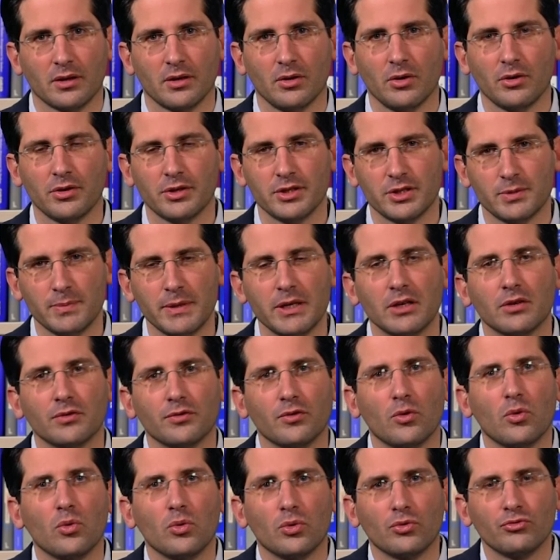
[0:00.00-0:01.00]
or the speed of
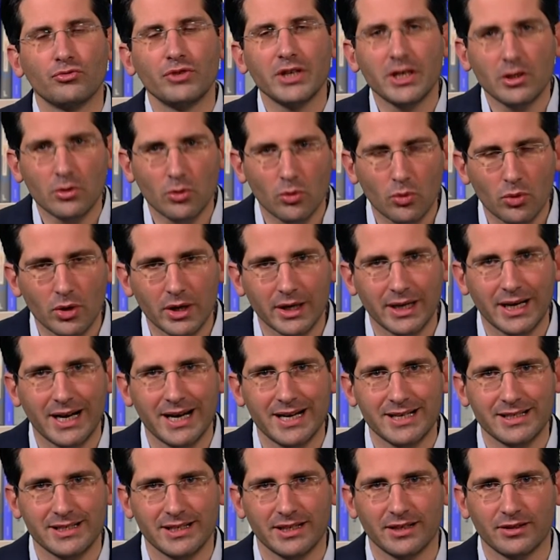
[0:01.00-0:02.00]

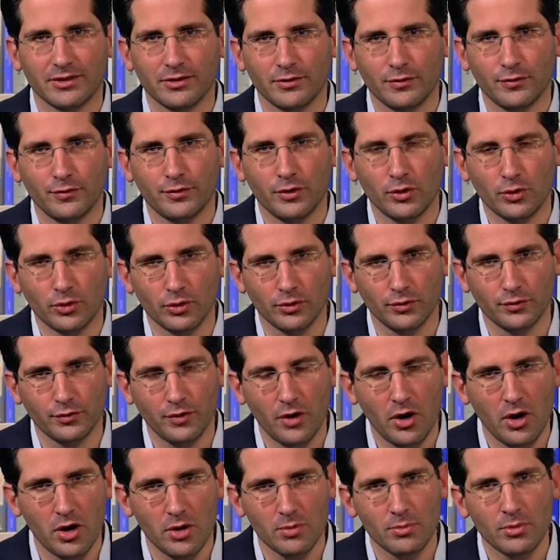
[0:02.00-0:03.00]
reorganizing the focal
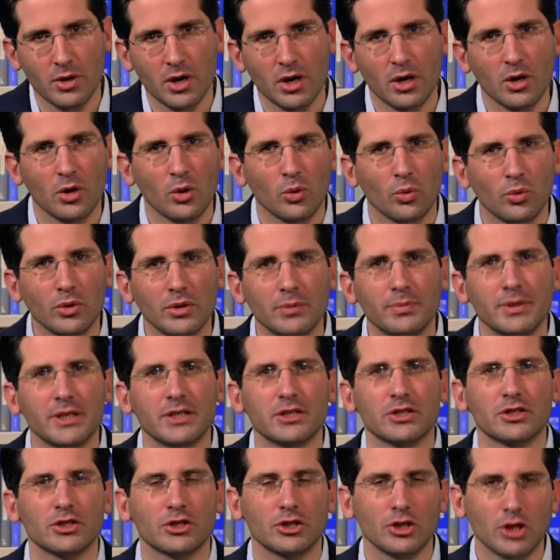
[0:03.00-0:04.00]
firm will be
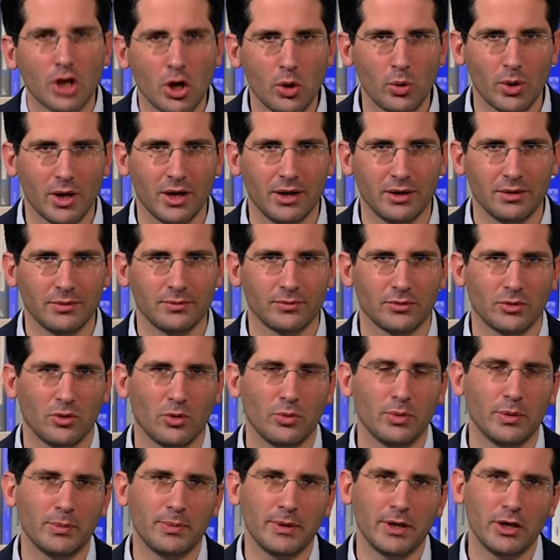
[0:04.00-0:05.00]
slower or
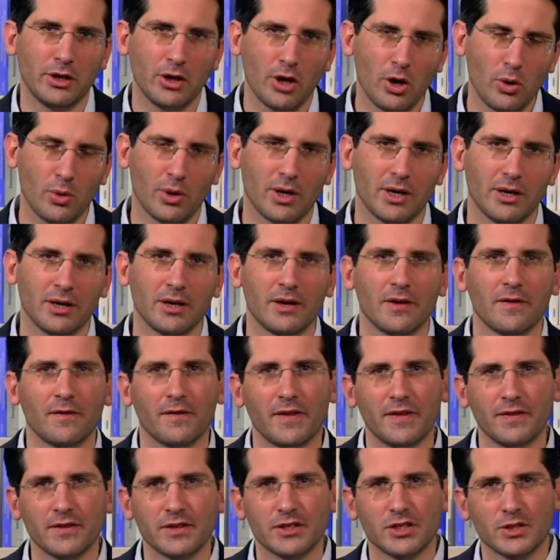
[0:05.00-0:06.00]
will be lower
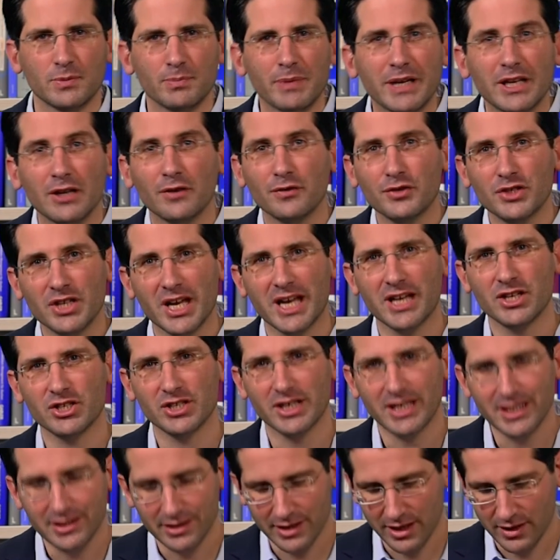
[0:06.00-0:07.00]
than the speed of change
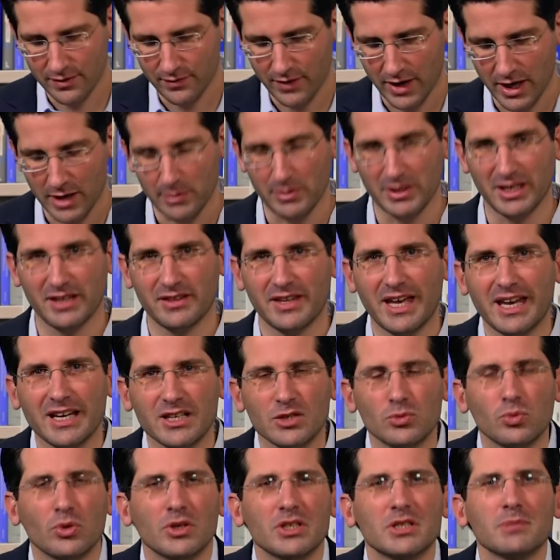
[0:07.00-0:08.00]
in the environment. And that
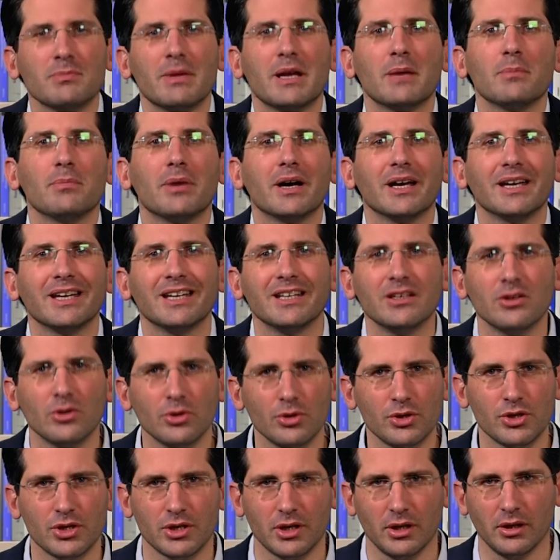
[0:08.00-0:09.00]
is what is meant by
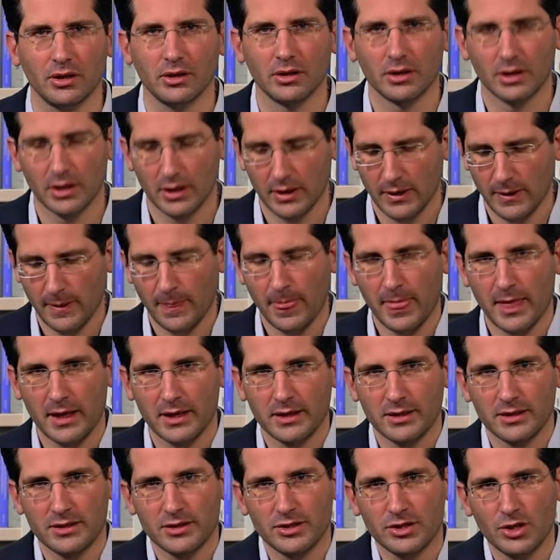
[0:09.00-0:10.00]
inertia.
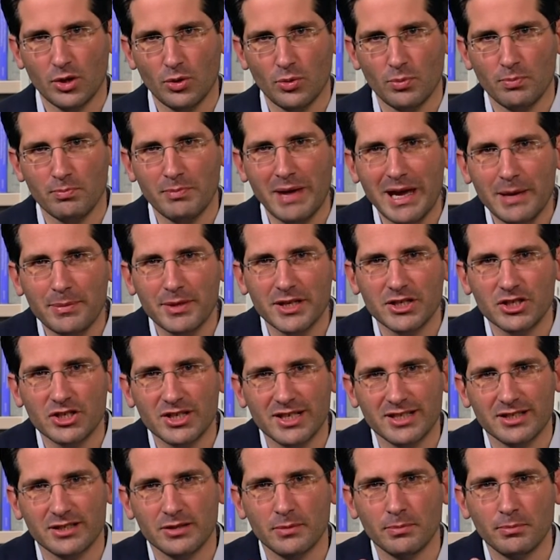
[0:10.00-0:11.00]
So maybe it's
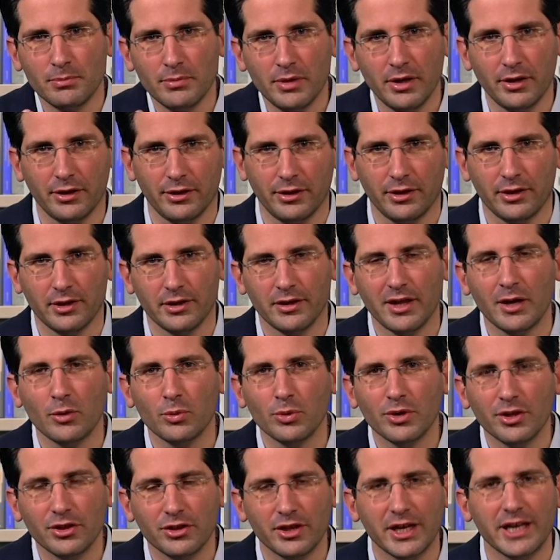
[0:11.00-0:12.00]
just a myth that
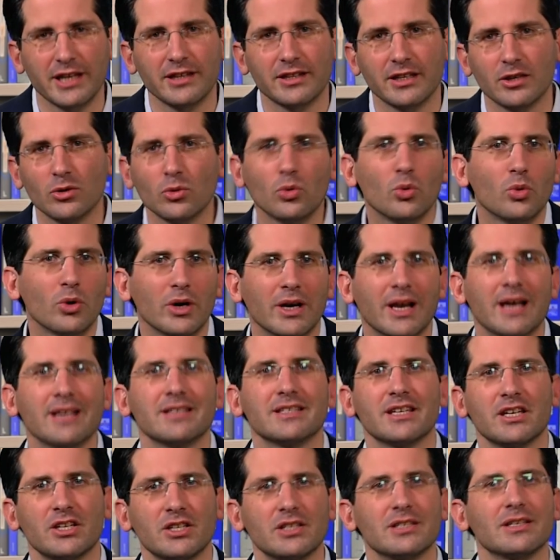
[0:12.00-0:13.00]
we think that
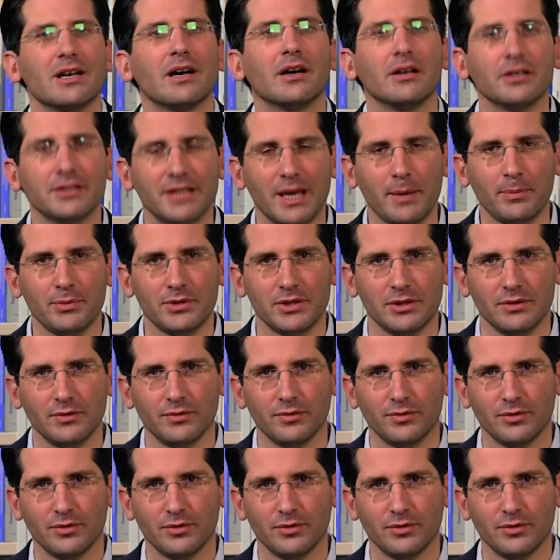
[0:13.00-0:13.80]
organizations are adaptive.